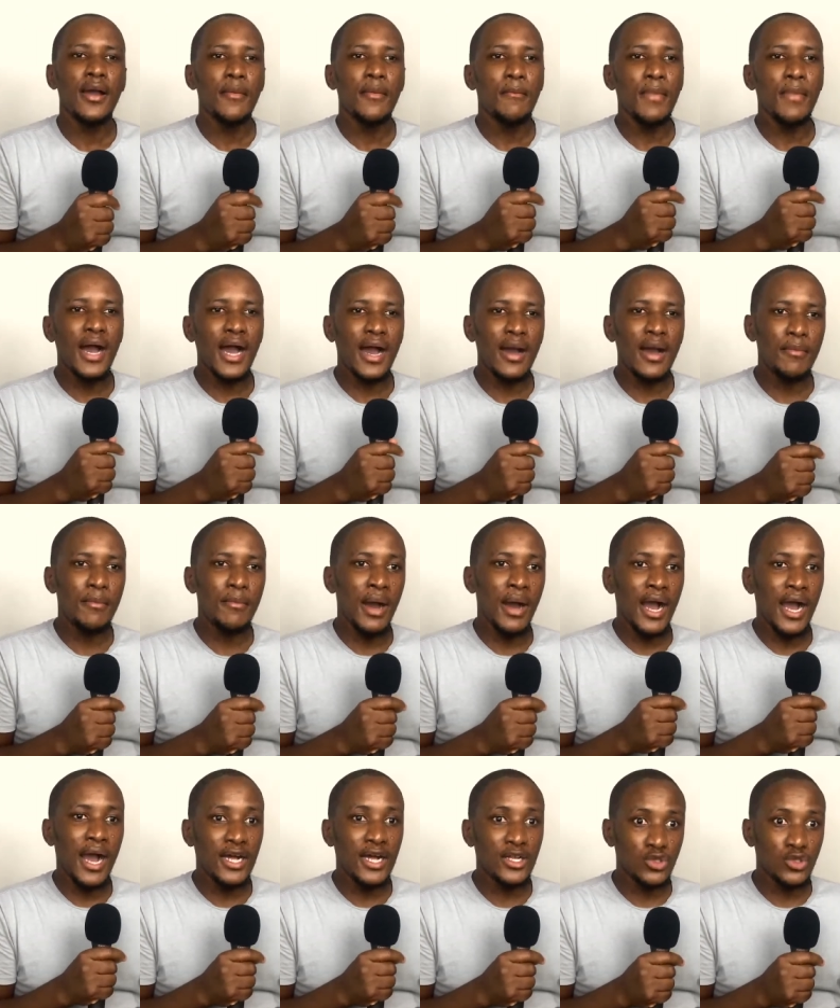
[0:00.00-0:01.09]

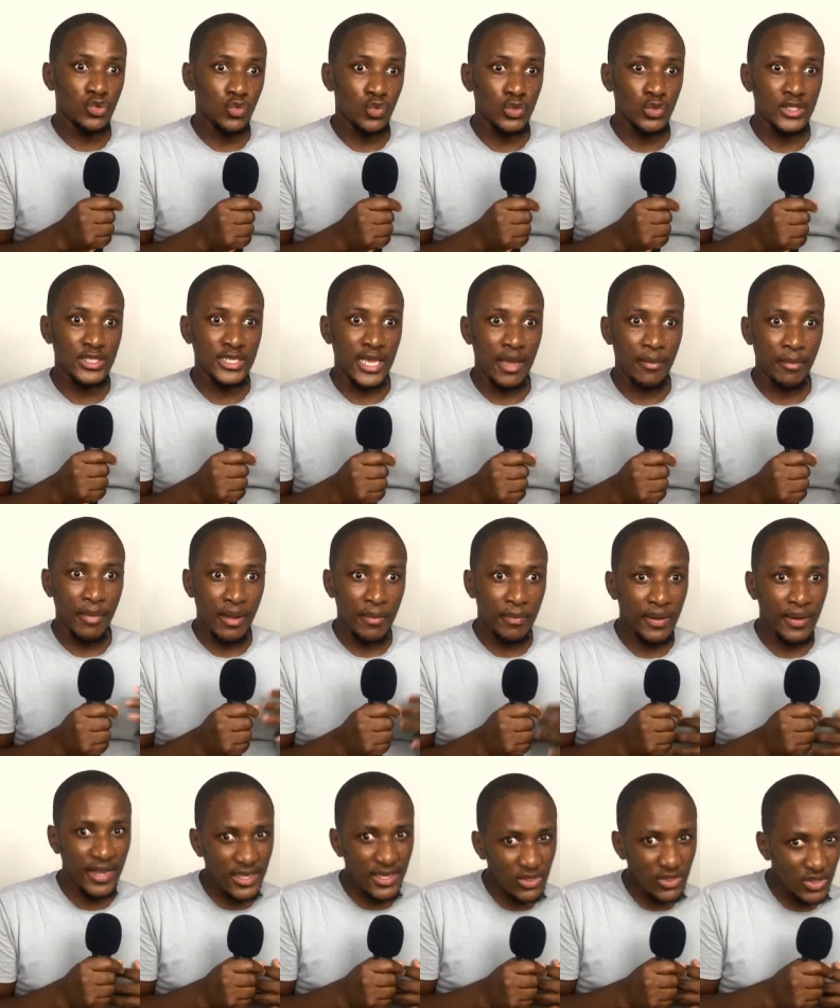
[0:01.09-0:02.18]
bangers who go to am I
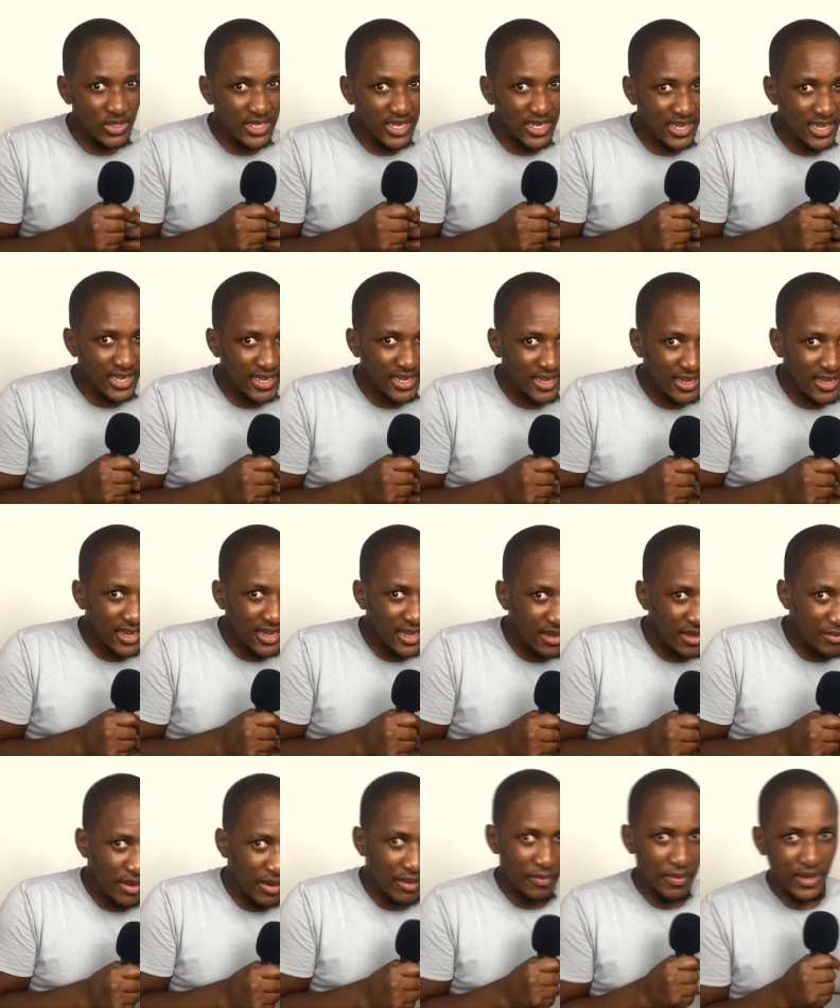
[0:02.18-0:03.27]
playing today?
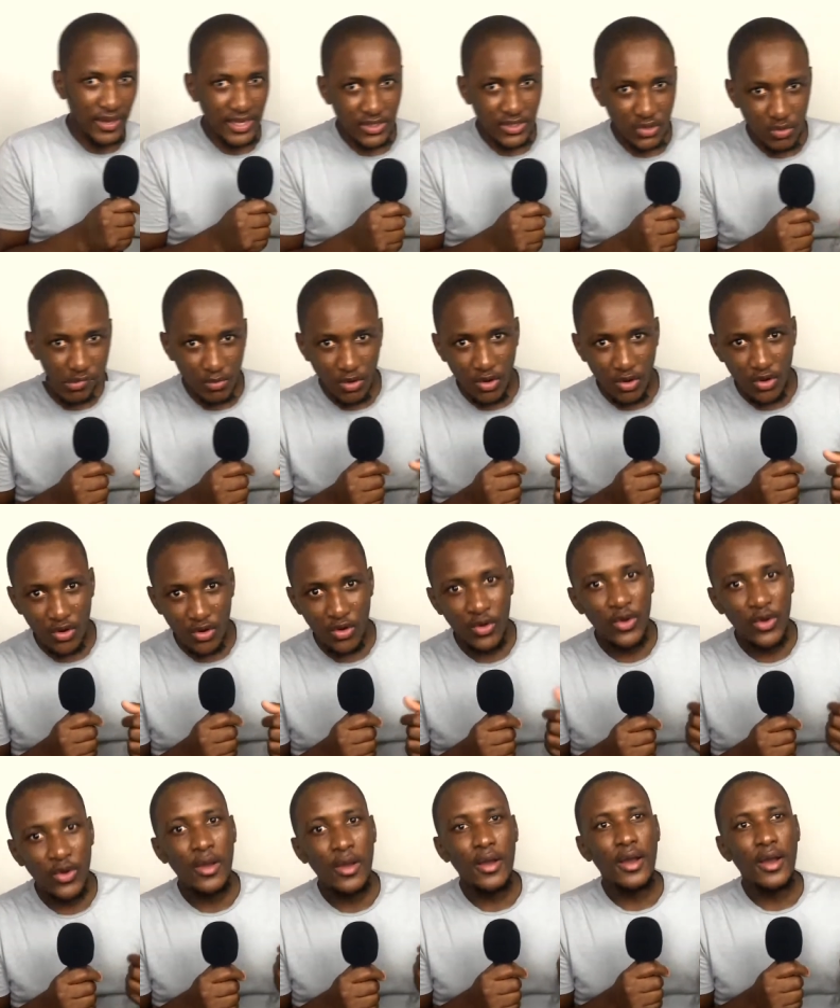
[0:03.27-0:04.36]
Am I playing tomorrow?
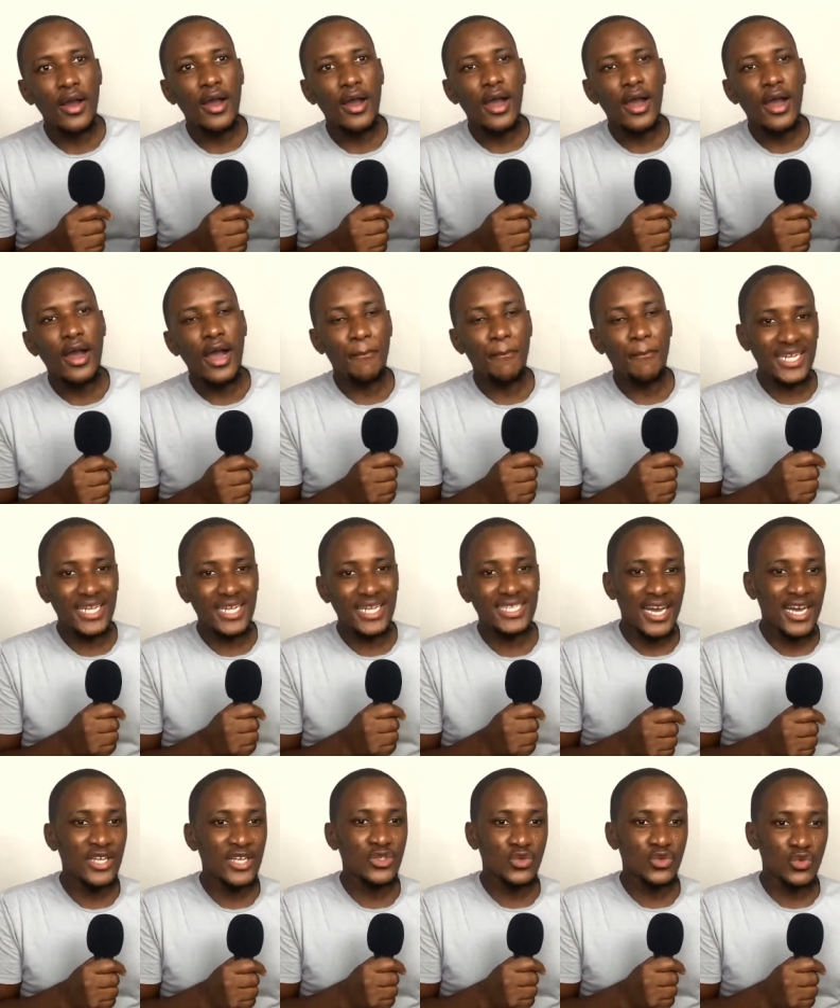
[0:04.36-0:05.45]
But
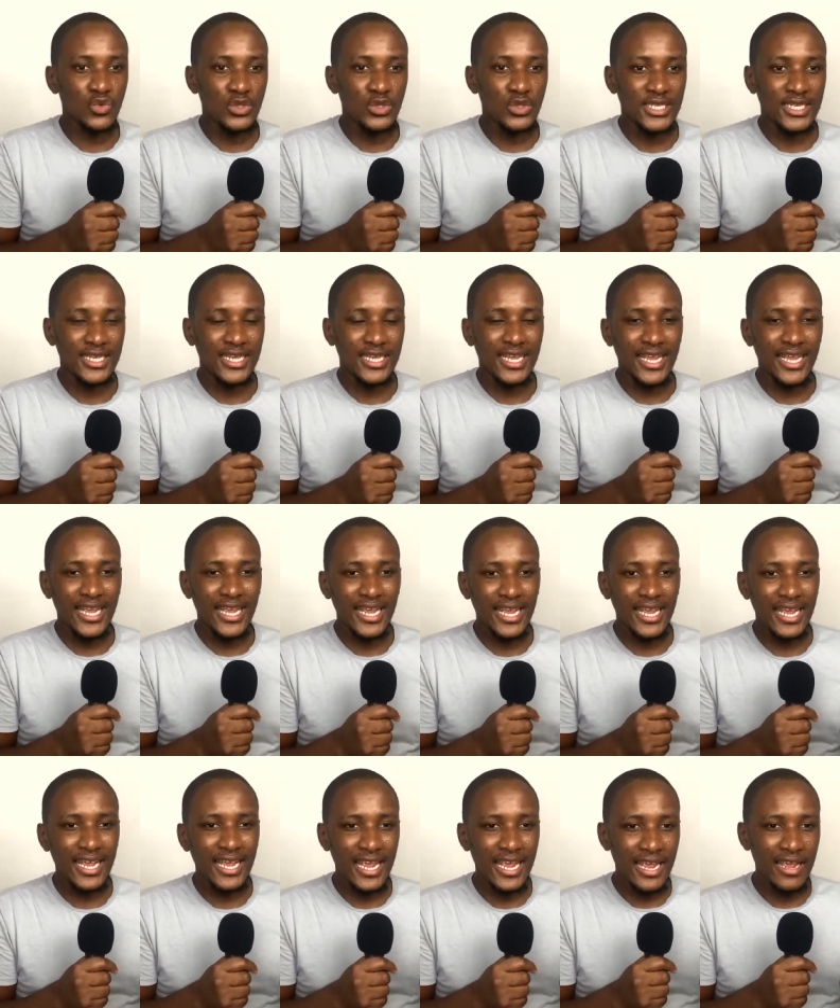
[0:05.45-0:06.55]
as go, to,
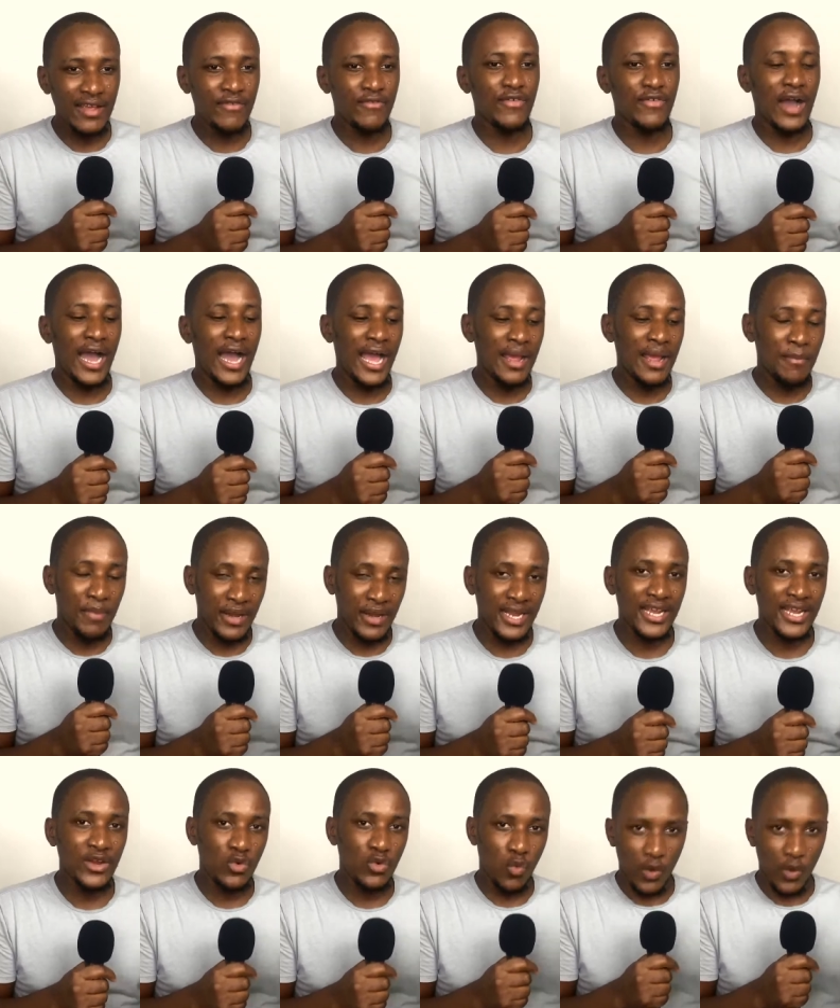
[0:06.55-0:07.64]
if I
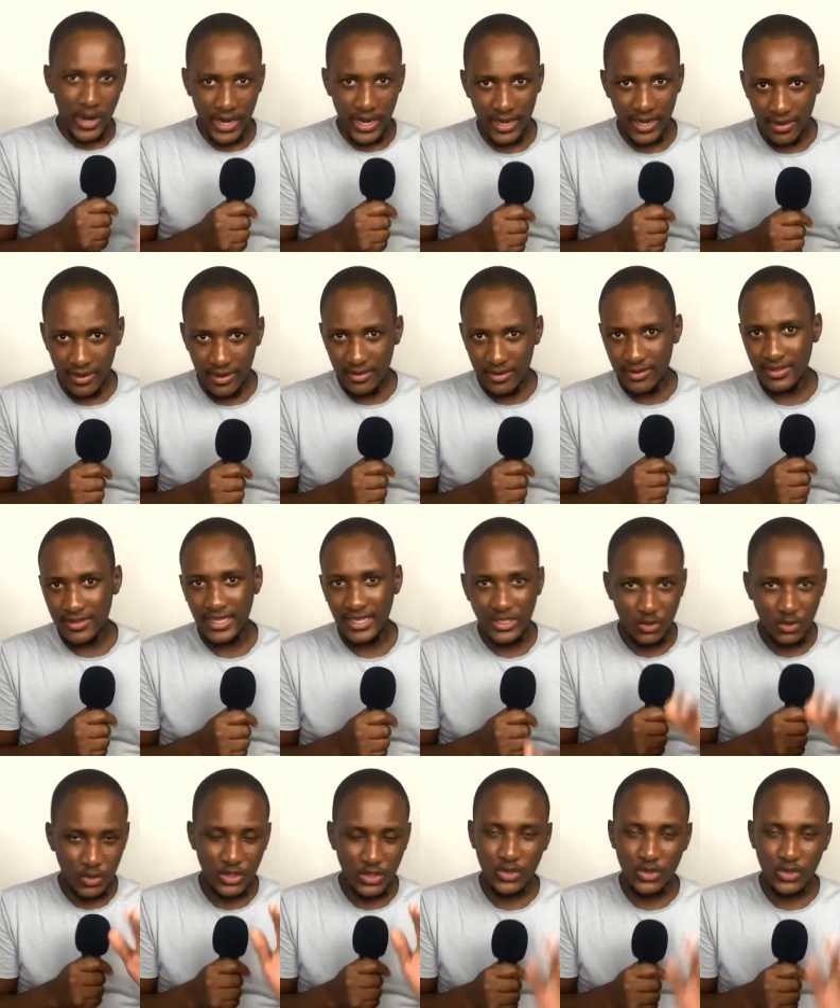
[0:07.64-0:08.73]
played well, that's
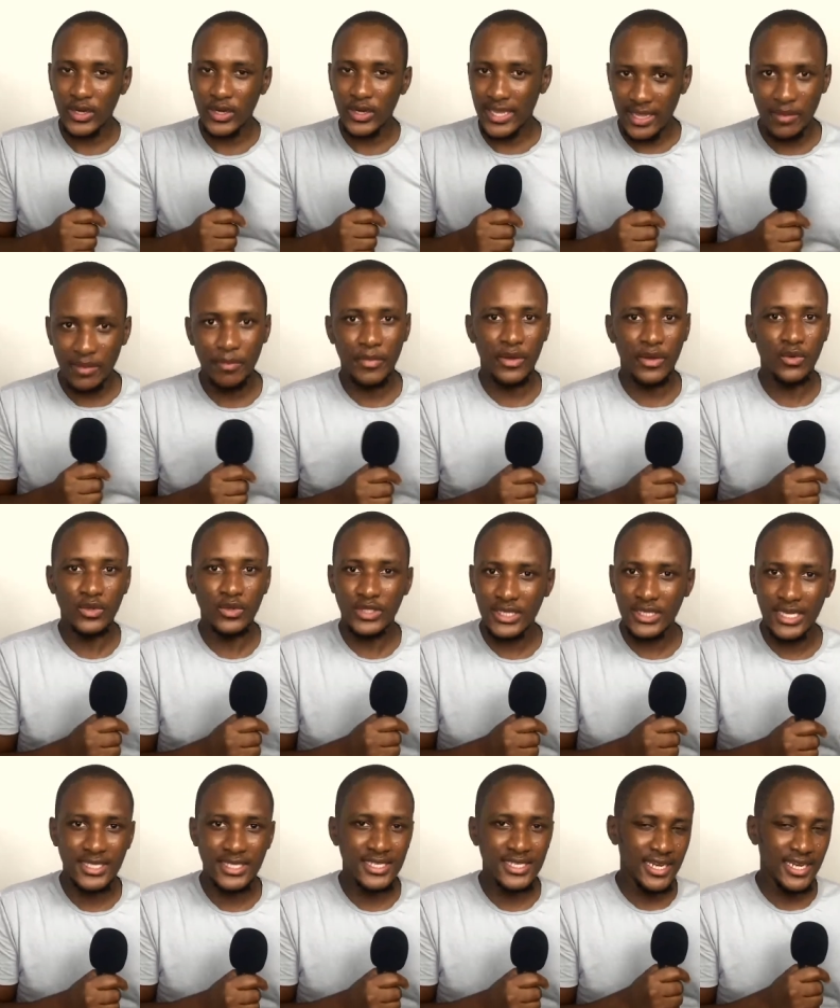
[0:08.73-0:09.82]
what's gonna keep me
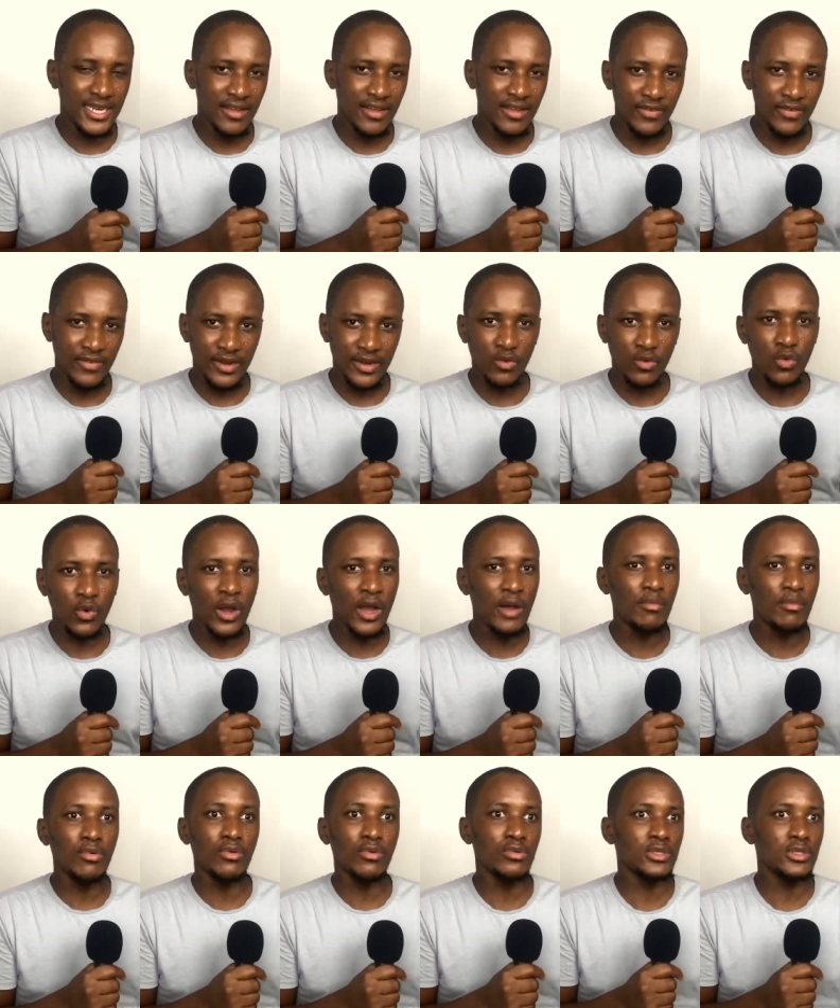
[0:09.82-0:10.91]
starting 11.
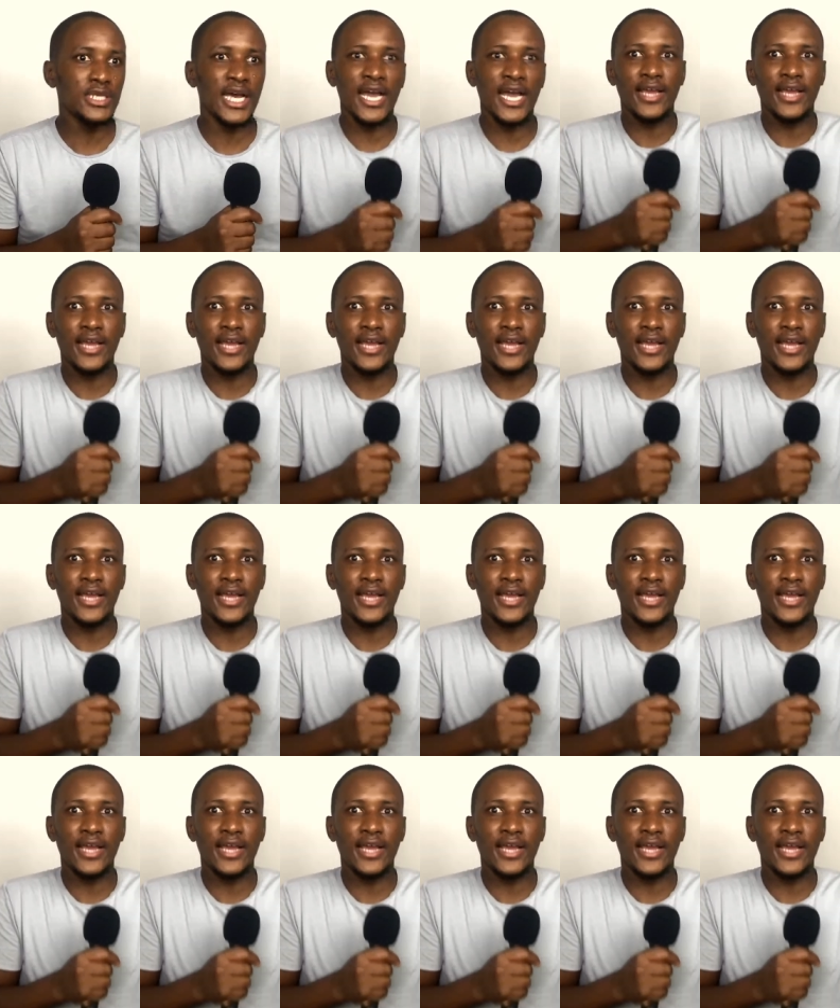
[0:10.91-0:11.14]
Kungabugut,